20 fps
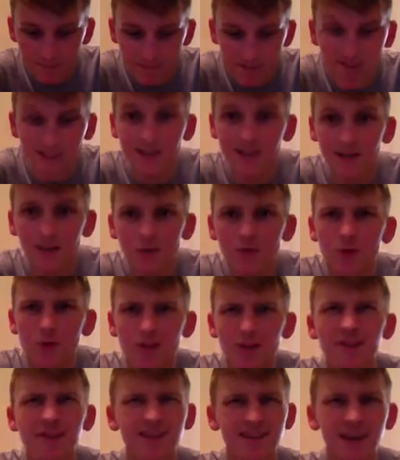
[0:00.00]
a singles
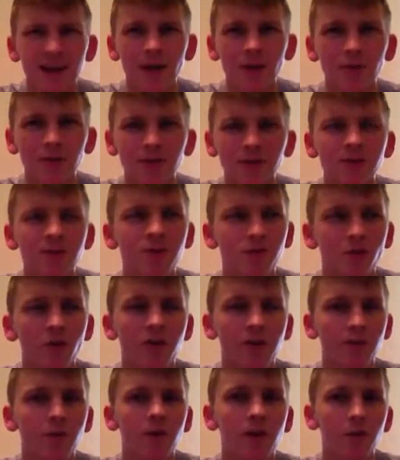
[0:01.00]
wrestler, as a tag wrestler, he's
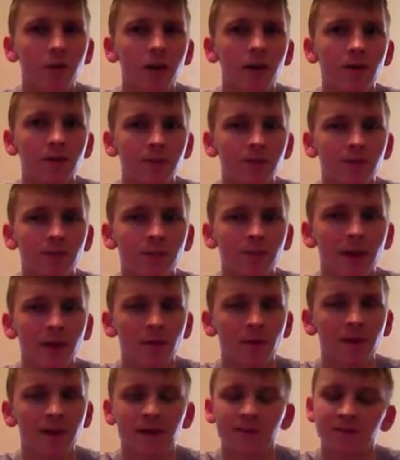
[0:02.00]
working really well in this company, I
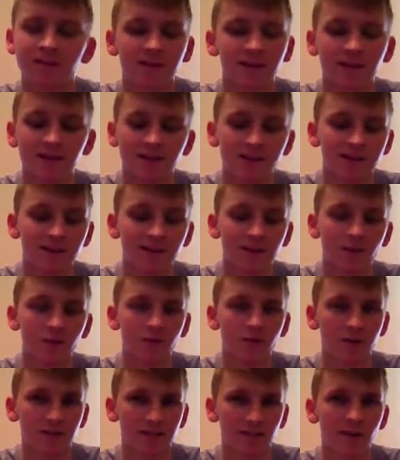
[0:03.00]
think. I just think as a
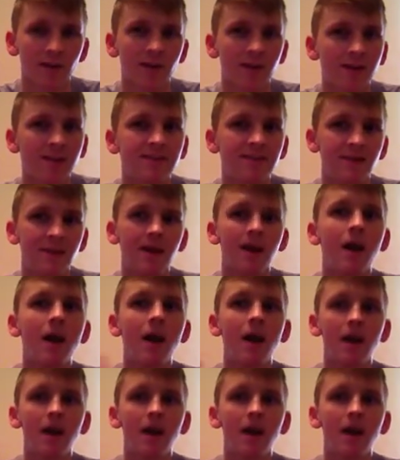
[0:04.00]
single wrestler, they need to